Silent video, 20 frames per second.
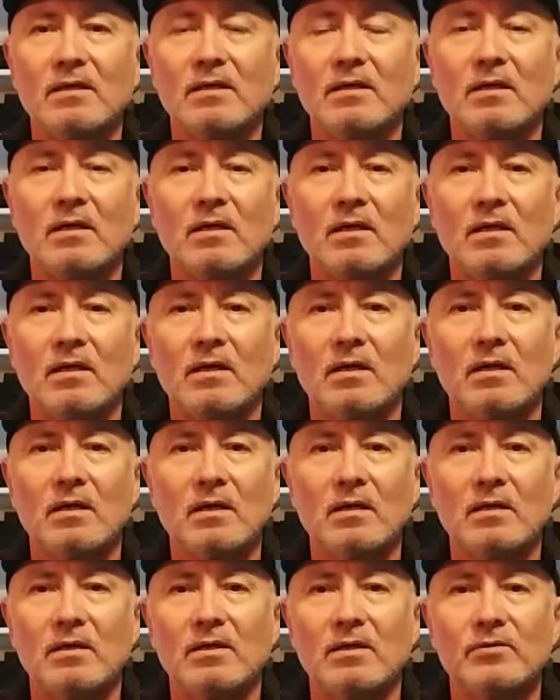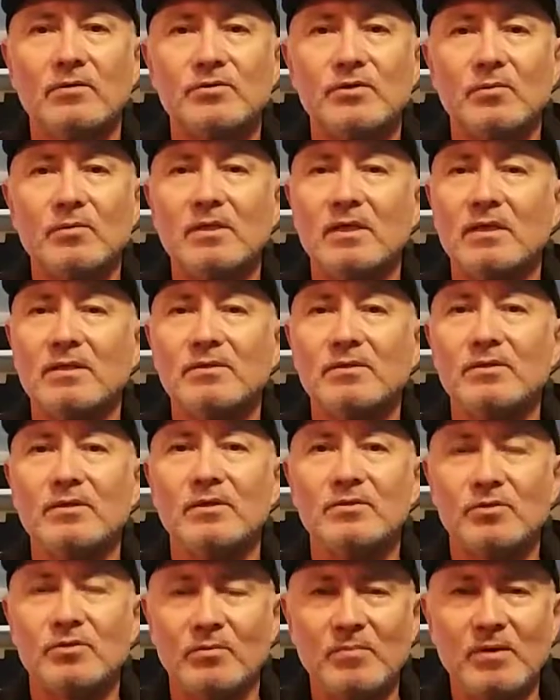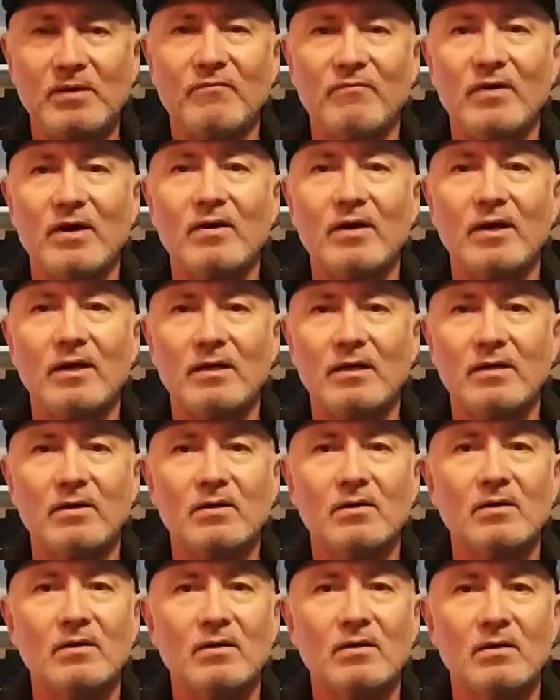It should be very clear.